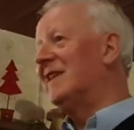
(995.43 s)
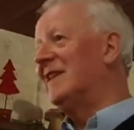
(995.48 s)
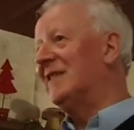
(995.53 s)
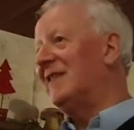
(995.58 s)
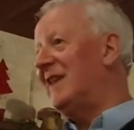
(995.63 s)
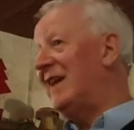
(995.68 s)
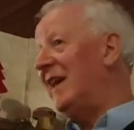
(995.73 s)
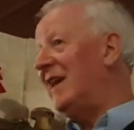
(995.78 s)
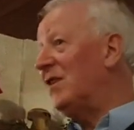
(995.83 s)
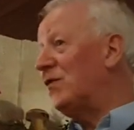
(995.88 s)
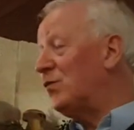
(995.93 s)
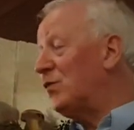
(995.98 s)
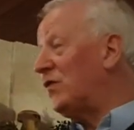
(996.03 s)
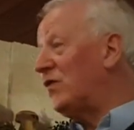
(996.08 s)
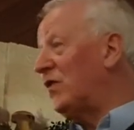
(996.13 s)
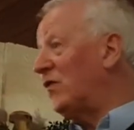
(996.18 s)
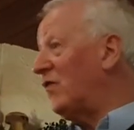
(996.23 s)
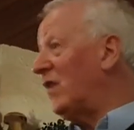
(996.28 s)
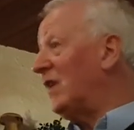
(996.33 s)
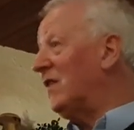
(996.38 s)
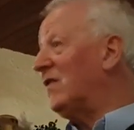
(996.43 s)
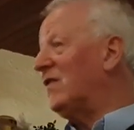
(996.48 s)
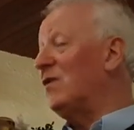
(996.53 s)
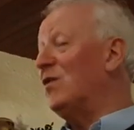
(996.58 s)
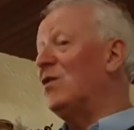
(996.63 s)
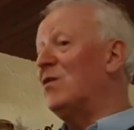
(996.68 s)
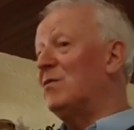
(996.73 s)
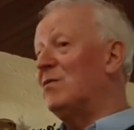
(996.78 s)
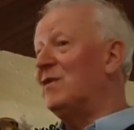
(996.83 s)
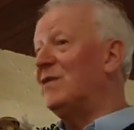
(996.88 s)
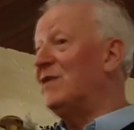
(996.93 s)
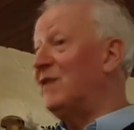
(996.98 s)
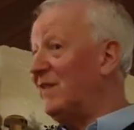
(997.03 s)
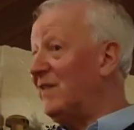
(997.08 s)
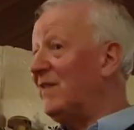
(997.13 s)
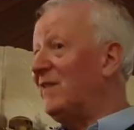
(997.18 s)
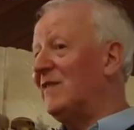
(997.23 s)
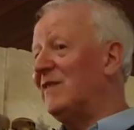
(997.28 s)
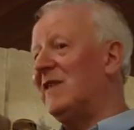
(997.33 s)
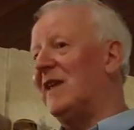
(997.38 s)
The age would suggest not, but
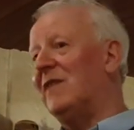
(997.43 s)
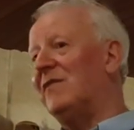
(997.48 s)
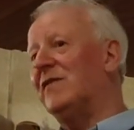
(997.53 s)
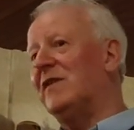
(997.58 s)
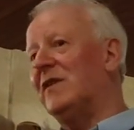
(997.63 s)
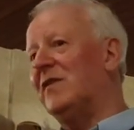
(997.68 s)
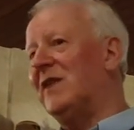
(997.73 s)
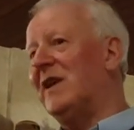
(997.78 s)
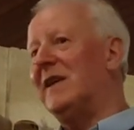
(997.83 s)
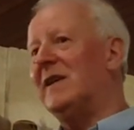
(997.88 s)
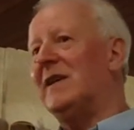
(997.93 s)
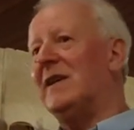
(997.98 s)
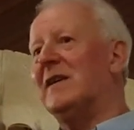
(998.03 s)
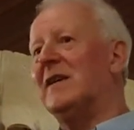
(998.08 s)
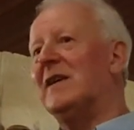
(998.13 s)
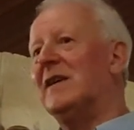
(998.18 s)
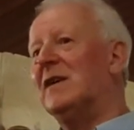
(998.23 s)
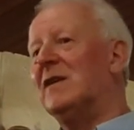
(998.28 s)
this is definitely ready.